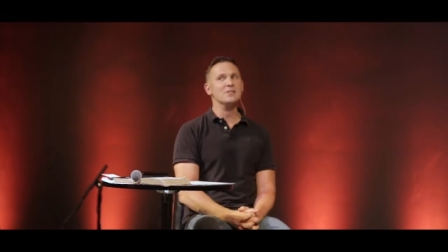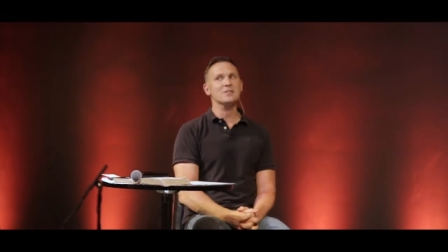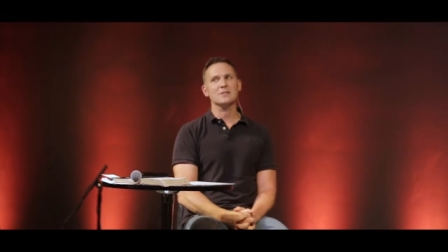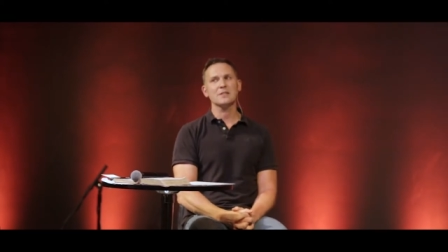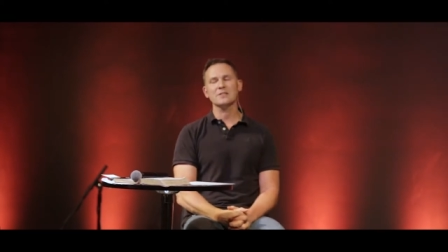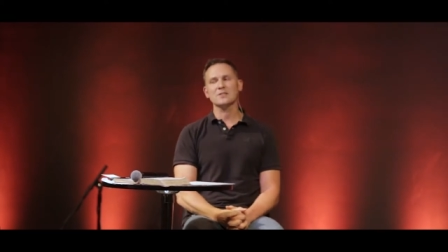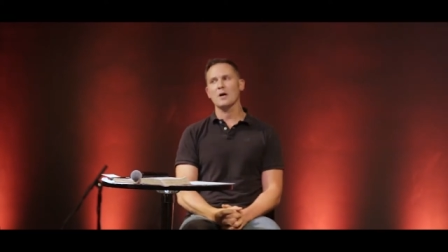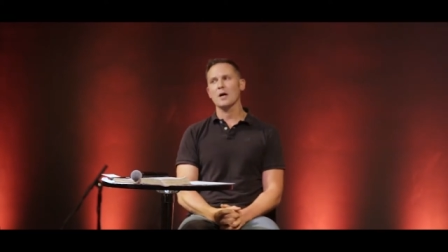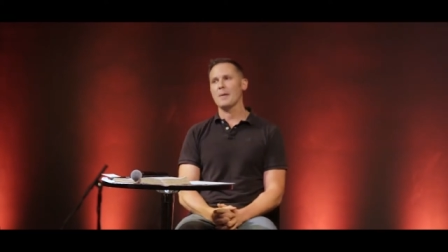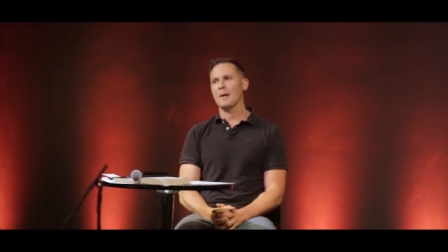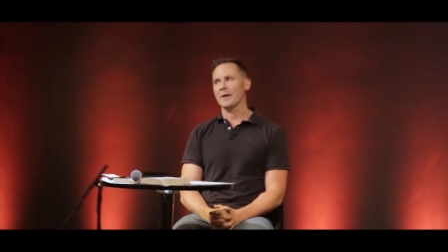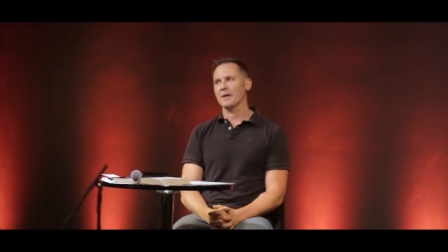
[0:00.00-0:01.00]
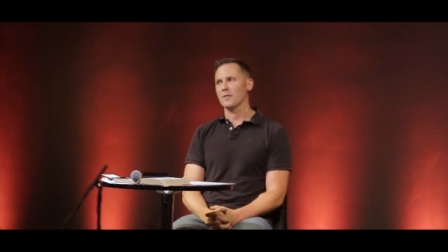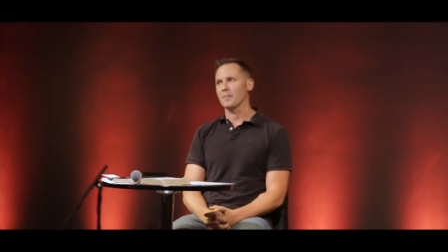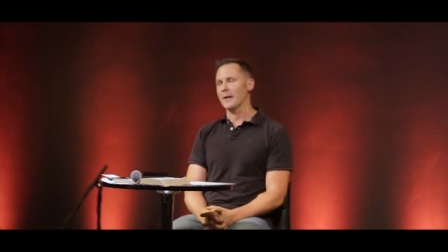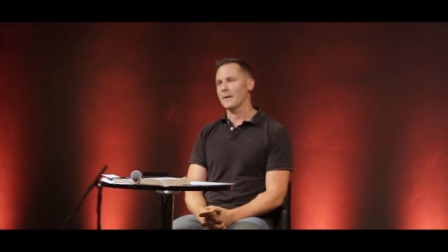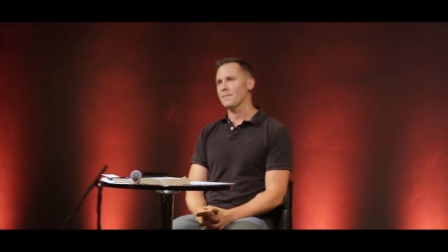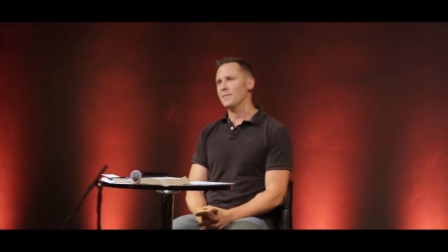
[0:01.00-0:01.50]
just let's talk about money for a
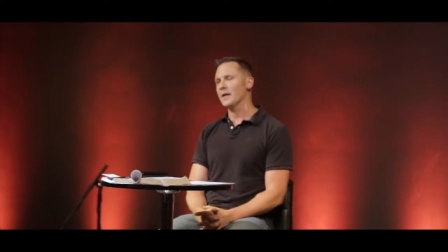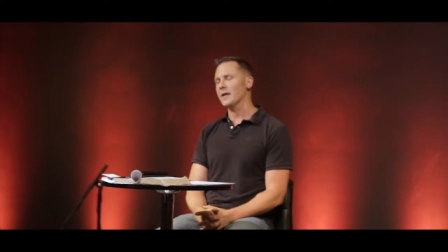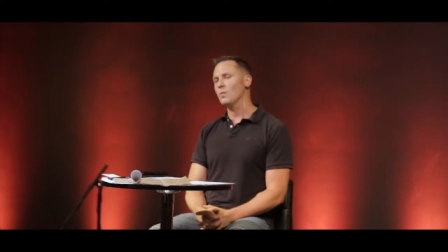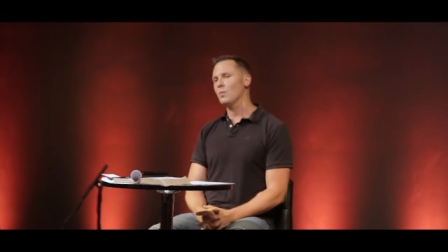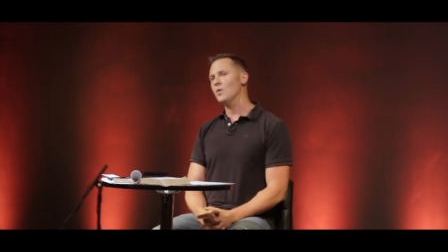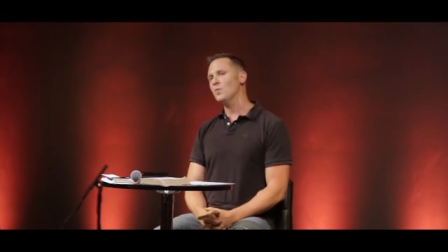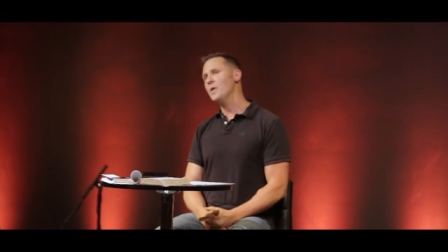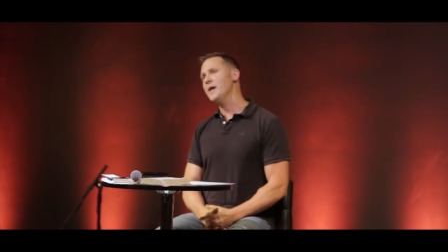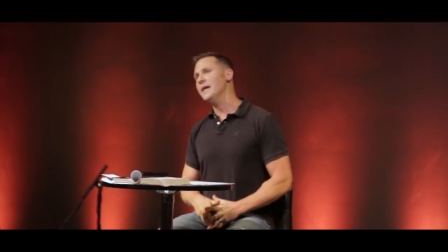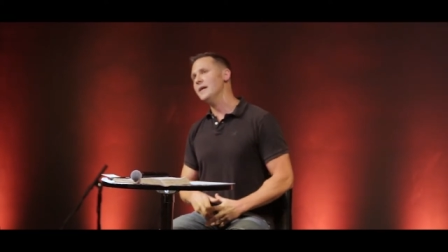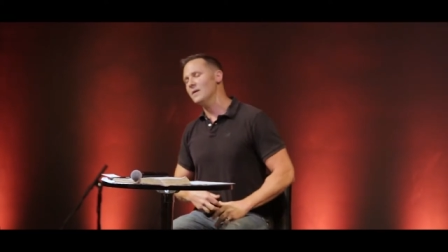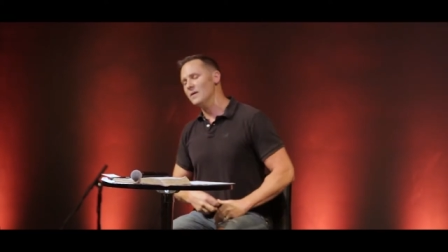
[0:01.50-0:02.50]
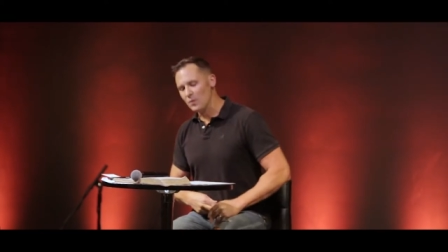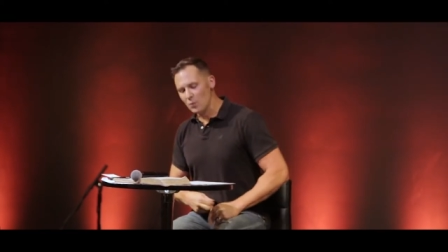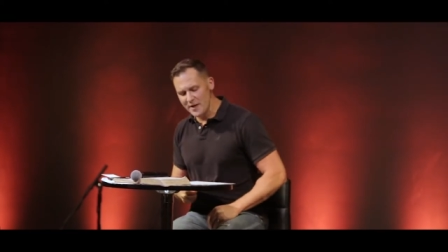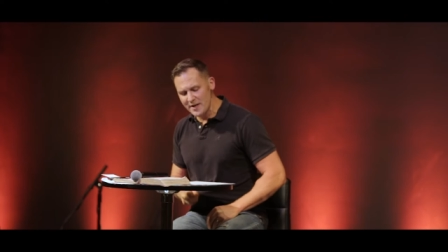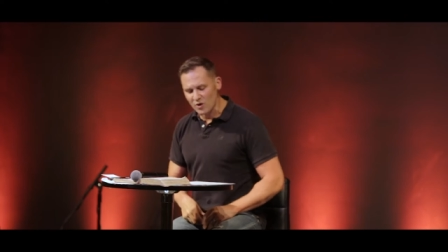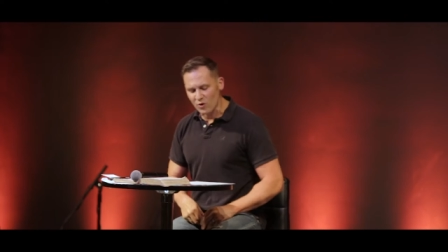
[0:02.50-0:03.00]
minute. Like when we
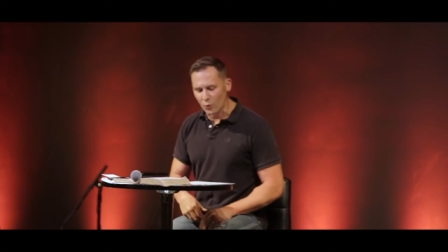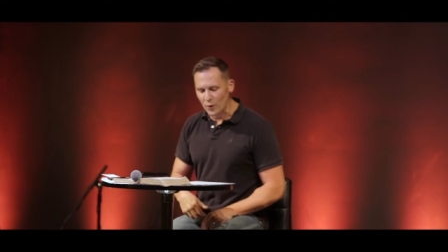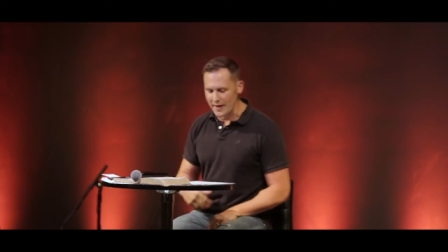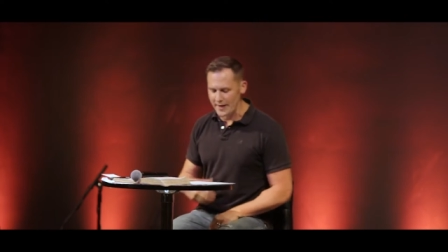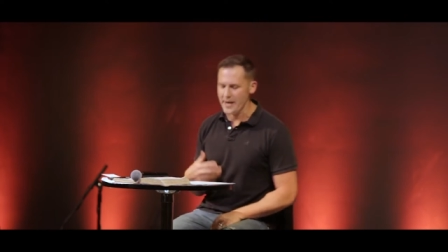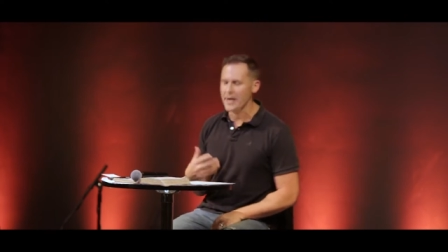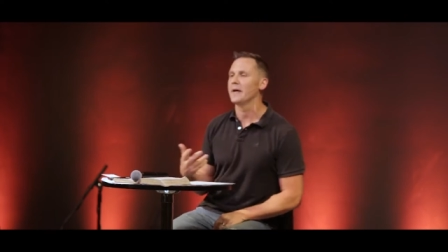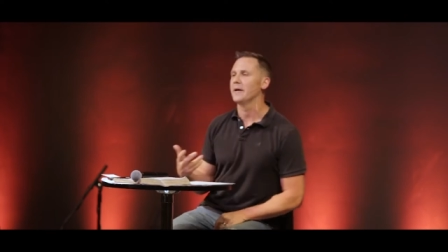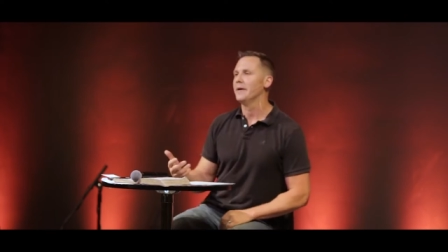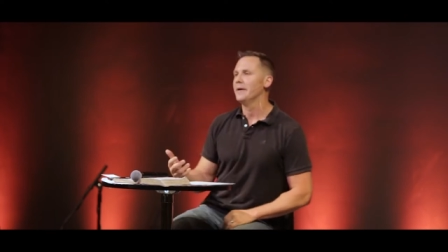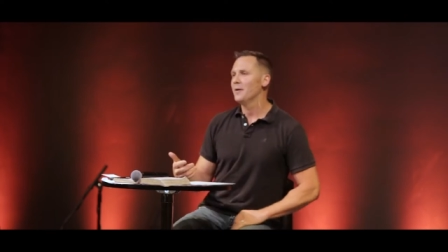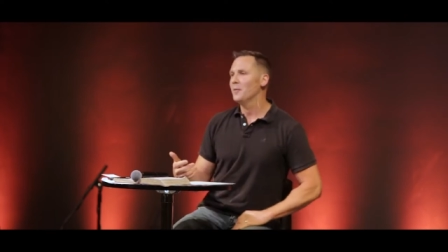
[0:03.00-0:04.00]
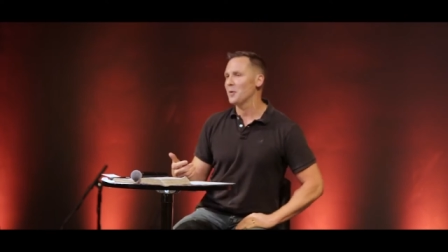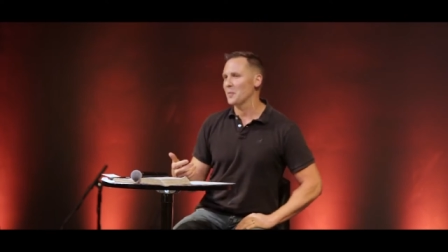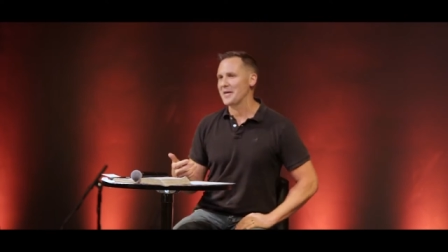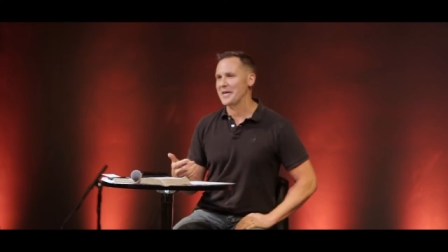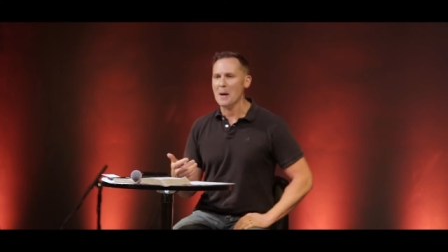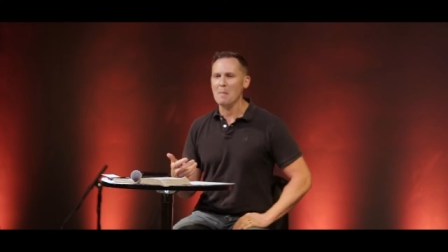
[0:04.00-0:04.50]
we grin when
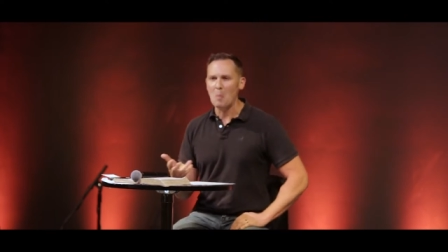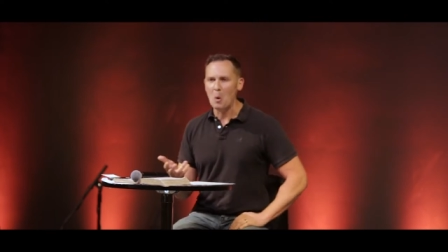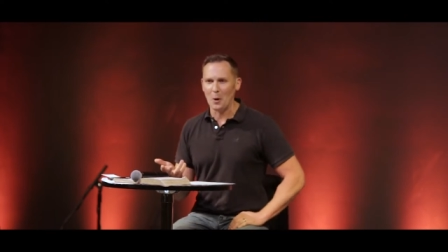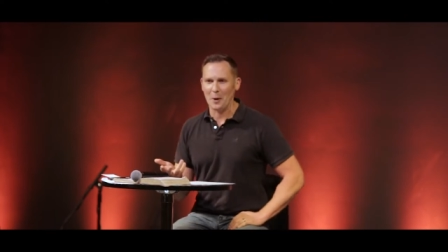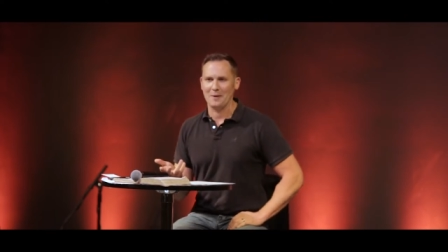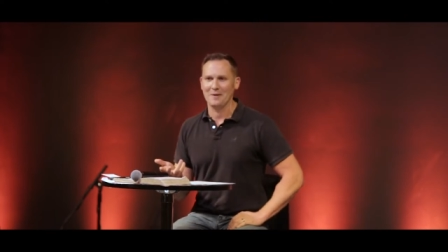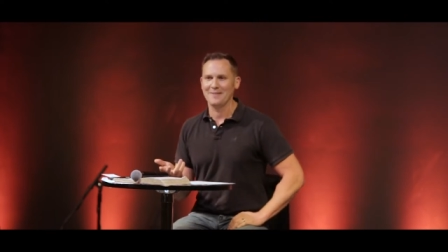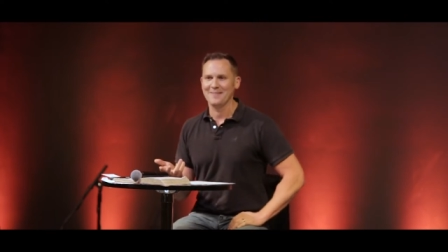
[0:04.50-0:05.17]
we get more,